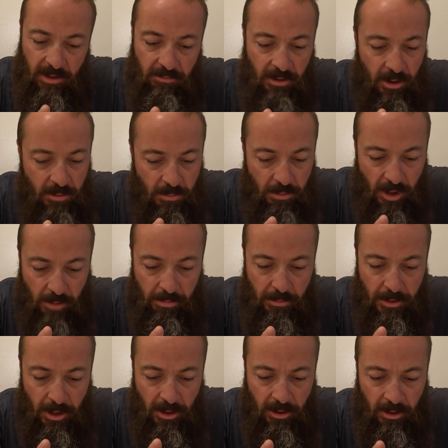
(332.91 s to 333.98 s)
Every time you pop
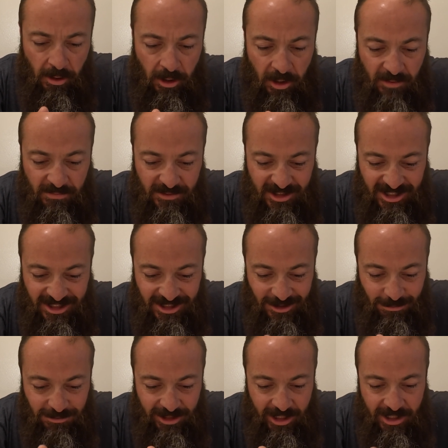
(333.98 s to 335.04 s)
it on and off, it
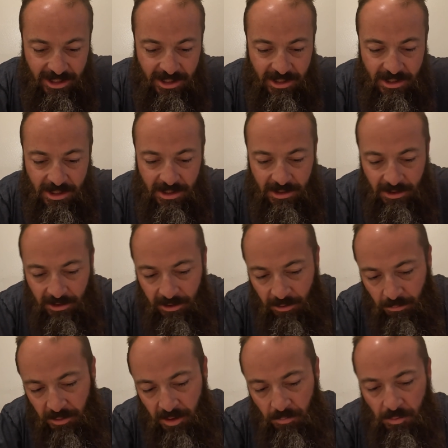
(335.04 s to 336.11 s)
just weakens it just a
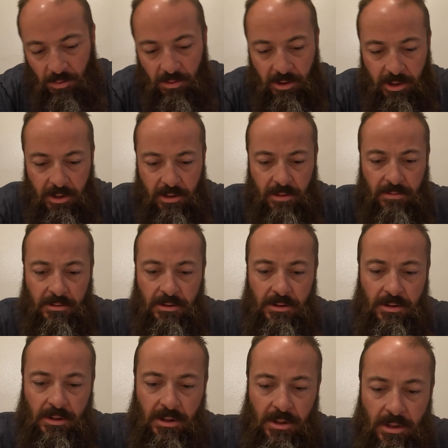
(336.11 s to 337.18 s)
little bit more, you know?
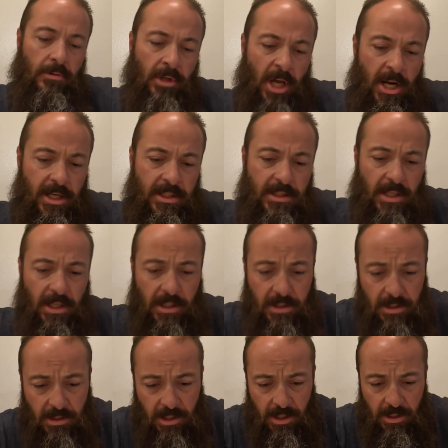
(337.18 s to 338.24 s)
Kind of
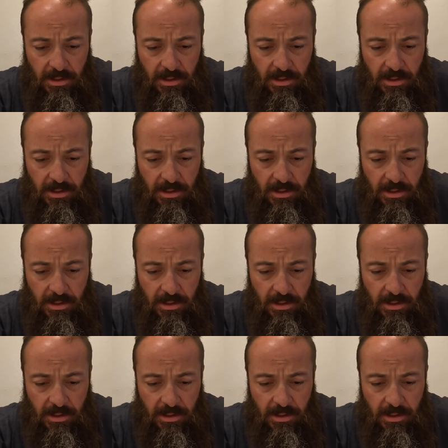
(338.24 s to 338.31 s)
sucks.